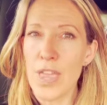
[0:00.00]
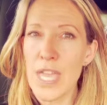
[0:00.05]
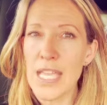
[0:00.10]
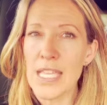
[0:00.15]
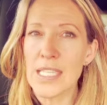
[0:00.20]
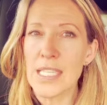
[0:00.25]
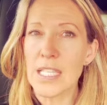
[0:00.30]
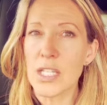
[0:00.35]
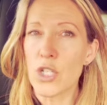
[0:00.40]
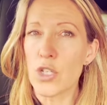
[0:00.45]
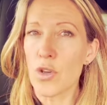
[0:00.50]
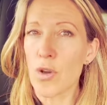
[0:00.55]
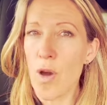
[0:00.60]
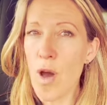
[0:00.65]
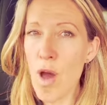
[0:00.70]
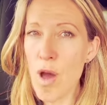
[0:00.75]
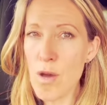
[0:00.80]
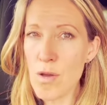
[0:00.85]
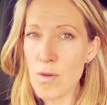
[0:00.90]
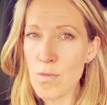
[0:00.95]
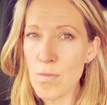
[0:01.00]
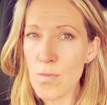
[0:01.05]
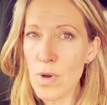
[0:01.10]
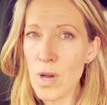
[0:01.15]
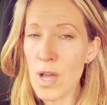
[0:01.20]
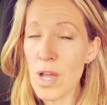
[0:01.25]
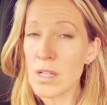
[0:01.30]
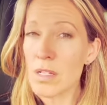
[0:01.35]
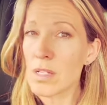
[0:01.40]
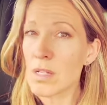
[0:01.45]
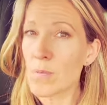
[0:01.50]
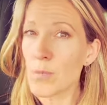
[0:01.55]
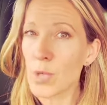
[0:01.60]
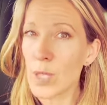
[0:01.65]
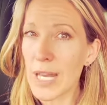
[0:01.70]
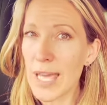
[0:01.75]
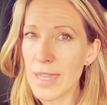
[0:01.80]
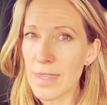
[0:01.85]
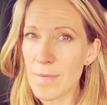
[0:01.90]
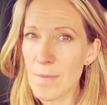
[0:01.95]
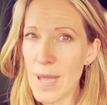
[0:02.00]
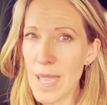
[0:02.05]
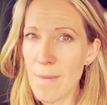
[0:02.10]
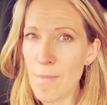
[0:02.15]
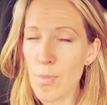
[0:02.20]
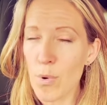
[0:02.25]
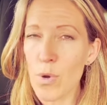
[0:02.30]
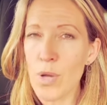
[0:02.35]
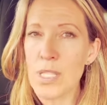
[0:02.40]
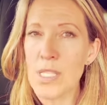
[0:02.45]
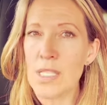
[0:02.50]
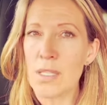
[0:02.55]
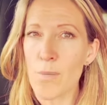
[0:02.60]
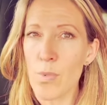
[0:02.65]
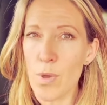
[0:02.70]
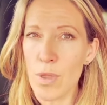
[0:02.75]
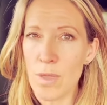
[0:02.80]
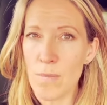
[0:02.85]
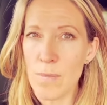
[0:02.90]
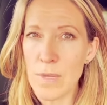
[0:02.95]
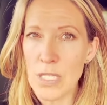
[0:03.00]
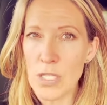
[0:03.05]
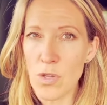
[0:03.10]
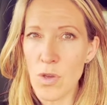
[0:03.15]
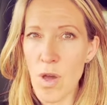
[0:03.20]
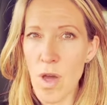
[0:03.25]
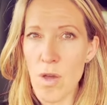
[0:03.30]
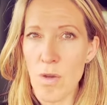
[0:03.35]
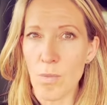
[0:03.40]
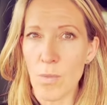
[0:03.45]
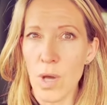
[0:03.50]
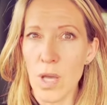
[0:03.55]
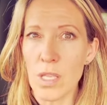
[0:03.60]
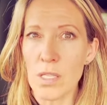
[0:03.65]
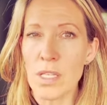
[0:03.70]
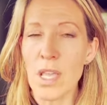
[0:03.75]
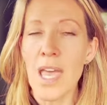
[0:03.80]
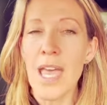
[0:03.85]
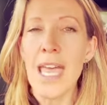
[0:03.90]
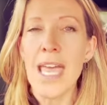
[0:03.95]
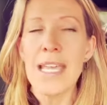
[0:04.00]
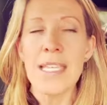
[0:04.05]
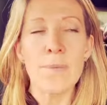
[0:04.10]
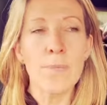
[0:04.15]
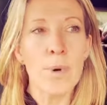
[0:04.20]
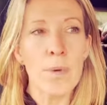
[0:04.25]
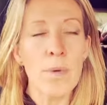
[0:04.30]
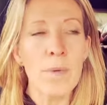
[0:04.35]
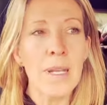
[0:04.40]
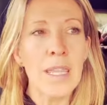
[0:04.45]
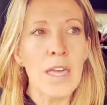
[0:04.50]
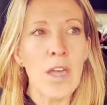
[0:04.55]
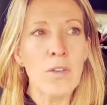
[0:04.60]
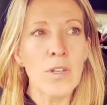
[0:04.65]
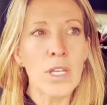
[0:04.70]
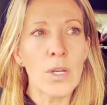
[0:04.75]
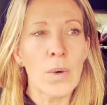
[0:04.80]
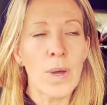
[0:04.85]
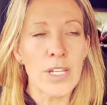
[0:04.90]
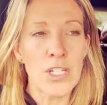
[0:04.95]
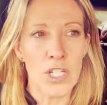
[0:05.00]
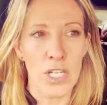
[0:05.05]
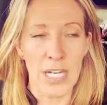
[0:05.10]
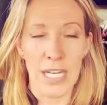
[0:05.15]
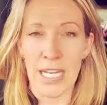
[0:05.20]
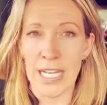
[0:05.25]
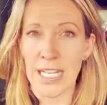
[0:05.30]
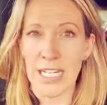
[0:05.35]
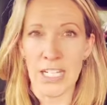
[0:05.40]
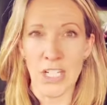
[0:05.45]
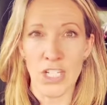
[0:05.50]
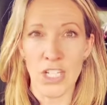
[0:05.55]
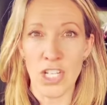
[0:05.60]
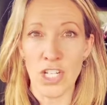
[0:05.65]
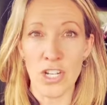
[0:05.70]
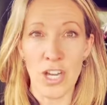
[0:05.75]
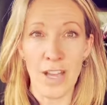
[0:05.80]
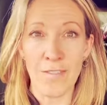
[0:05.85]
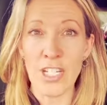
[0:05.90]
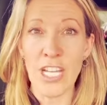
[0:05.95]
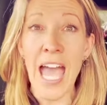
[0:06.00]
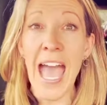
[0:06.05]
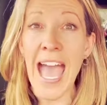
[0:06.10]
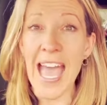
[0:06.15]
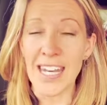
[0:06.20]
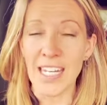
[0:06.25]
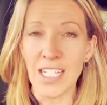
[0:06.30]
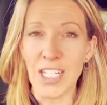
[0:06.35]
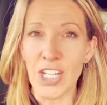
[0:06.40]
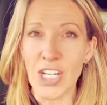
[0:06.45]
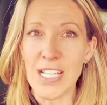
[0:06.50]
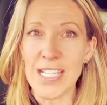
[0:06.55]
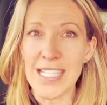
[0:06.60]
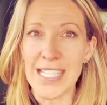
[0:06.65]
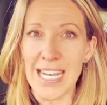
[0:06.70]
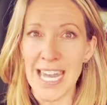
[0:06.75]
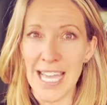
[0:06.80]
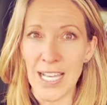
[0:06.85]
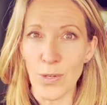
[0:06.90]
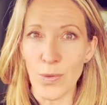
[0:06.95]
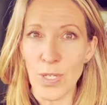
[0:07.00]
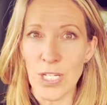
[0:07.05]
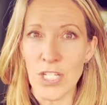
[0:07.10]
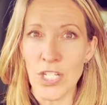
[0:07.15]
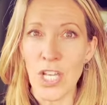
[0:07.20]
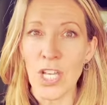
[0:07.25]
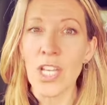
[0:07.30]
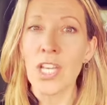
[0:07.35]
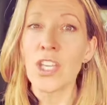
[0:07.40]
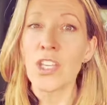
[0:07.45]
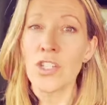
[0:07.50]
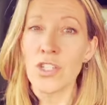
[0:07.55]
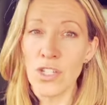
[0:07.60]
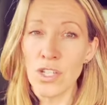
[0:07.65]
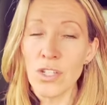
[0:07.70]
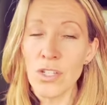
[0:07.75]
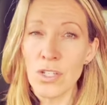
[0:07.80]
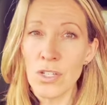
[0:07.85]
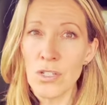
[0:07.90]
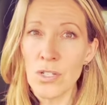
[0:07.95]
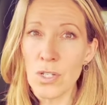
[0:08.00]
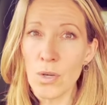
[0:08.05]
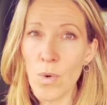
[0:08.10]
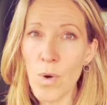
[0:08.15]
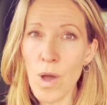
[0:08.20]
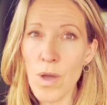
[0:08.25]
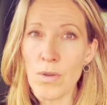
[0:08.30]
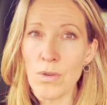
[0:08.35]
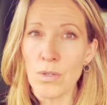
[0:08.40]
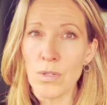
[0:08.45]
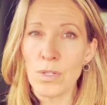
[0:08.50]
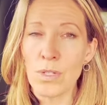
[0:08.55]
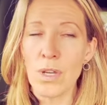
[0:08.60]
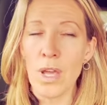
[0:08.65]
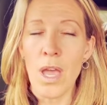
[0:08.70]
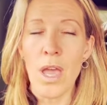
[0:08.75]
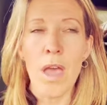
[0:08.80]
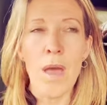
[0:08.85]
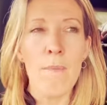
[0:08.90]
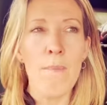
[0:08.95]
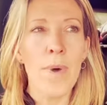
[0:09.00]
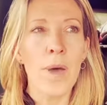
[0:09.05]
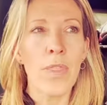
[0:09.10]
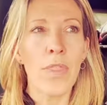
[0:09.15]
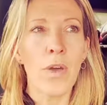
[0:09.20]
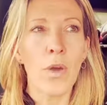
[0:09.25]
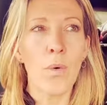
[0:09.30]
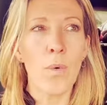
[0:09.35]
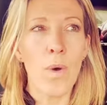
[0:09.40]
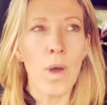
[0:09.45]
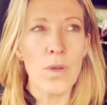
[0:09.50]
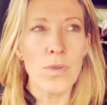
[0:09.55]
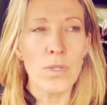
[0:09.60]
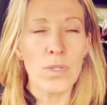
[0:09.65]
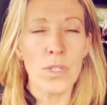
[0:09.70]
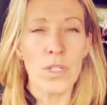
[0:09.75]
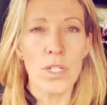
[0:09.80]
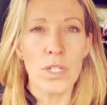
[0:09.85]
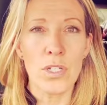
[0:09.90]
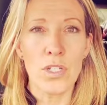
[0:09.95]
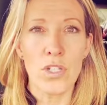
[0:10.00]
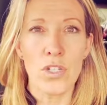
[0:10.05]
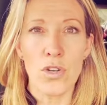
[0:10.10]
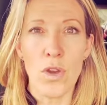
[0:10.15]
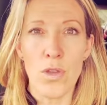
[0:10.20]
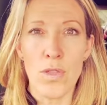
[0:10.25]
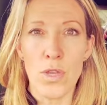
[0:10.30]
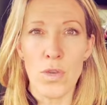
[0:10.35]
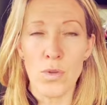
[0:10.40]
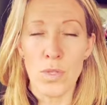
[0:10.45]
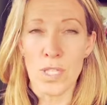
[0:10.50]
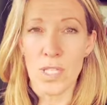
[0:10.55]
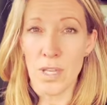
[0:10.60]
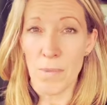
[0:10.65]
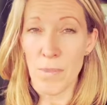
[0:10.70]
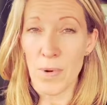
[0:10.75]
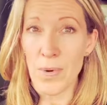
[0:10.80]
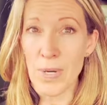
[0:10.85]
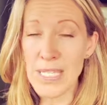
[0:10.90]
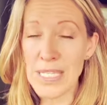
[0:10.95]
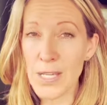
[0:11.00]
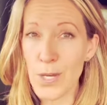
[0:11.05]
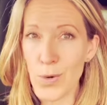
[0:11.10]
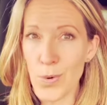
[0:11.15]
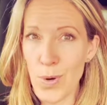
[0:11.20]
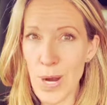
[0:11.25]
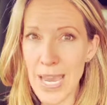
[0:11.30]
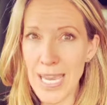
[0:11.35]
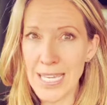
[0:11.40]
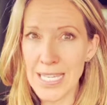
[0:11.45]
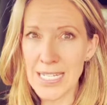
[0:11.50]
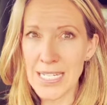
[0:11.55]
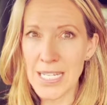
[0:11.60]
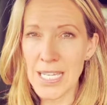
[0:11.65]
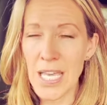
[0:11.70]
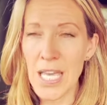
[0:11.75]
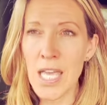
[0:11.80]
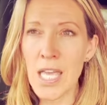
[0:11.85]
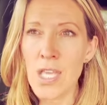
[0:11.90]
things into your own words, to pull out the main points and put them into your own words. It's probably the only question in English that you don't have to analyze the language. You do use quotes, but the quotes are just to show that your summary is correct.